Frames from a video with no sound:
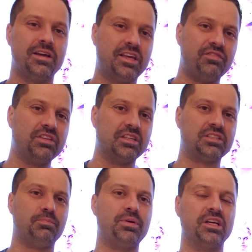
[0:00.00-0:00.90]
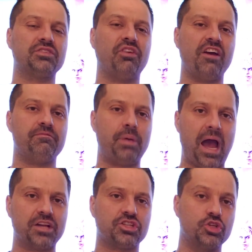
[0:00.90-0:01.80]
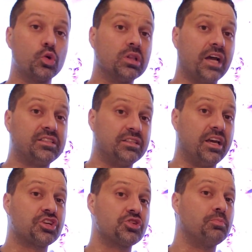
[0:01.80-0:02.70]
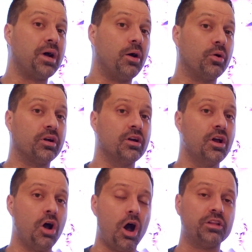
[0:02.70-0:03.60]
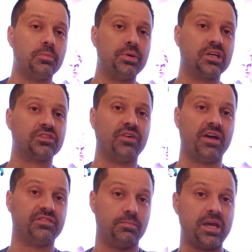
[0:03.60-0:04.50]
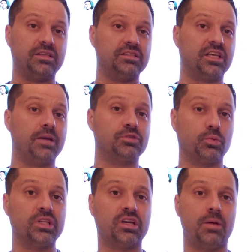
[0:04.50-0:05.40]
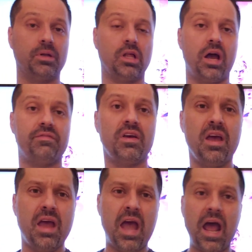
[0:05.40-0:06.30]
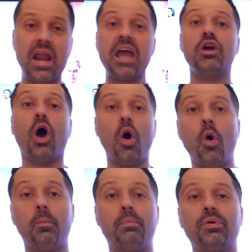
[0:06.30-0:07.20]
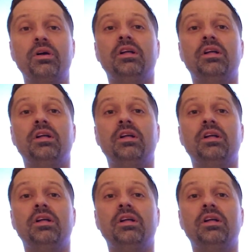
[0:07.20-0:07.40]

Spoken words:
giving this PS5 patch, utilizing the extra power on the PS5 to make these games really come alive. And I hope